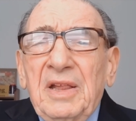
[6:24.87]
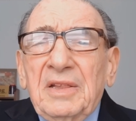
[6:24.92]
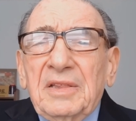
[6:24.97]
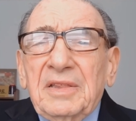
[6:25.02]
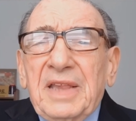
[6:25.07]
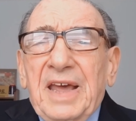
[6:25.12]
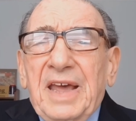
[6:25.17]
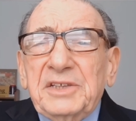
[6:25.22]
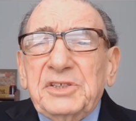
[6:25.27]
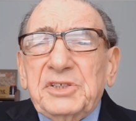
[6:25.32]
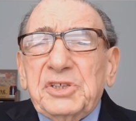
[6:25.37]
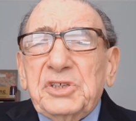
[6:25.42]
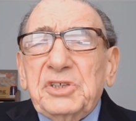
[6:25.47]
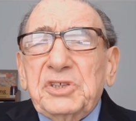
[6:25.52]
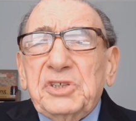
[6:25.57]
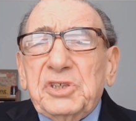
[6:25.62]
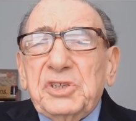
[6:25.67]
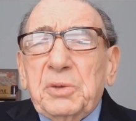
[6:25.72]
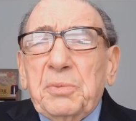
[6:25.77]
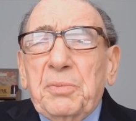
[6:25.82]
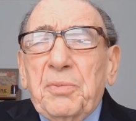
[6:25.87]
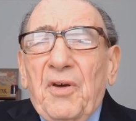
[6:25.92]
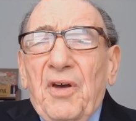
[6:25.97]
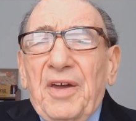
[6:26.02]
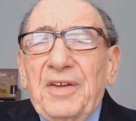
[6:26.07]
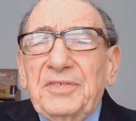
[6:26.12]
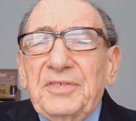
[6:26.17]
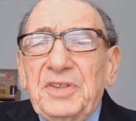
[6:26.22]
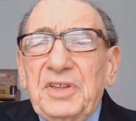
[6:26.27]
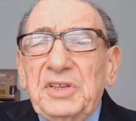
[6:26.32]
licensed to
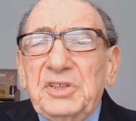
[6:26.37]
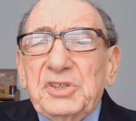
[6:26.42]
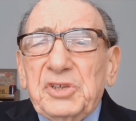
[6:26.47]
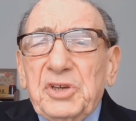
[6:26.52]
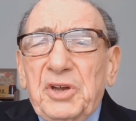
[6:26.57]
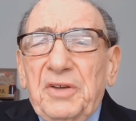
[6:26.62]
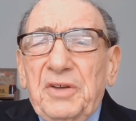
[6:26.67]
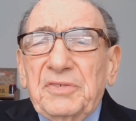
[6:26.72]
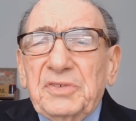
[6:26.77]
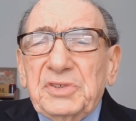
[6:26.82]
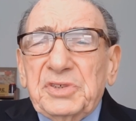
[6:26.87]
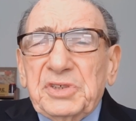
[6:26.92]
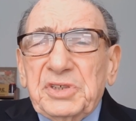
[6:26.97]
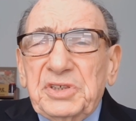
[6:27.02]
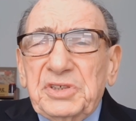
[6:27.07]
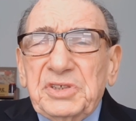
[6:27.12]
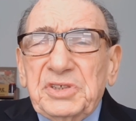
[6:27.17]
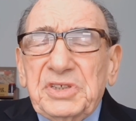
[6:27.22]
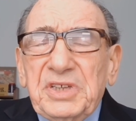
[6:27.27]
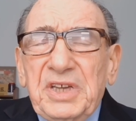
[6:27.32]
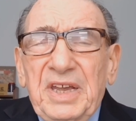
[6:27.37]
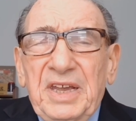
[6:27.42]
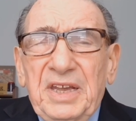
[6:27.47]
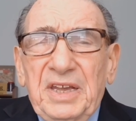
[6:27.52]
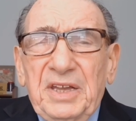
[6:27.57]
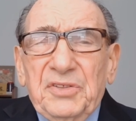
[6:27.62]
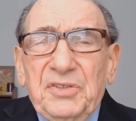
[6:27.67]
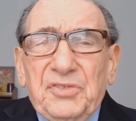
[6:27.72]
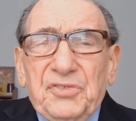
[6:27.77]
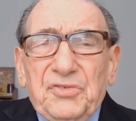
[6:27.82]
provide these services
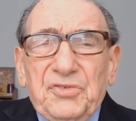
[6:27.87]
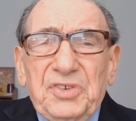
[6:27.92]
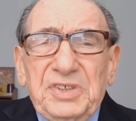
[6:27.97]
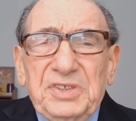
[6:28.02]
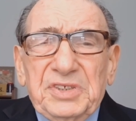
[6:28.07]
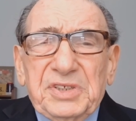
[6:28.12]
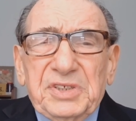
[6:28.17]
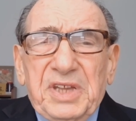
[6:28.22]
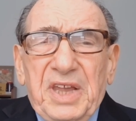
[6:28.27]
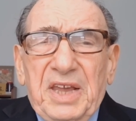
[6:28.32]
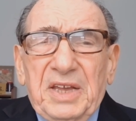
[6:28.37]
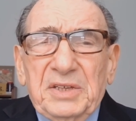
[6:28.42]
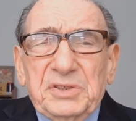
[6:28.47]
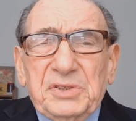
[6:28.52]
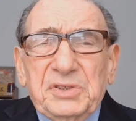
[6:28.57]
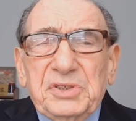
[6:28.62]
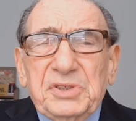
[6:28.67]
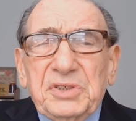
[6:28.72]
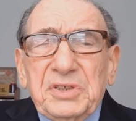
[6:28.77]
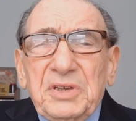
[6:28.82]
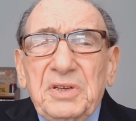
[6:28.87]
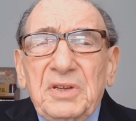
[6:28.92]
in 3 states.